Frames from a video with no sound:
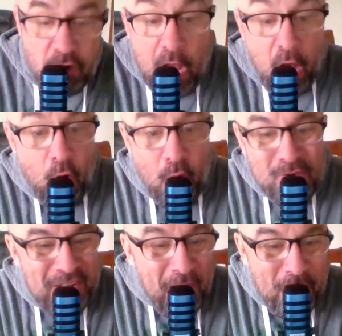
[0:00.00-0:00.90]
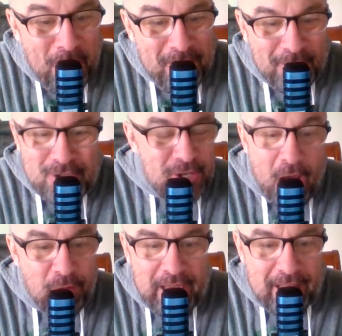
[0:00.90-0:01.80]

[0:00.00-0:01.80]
No, there's nothing.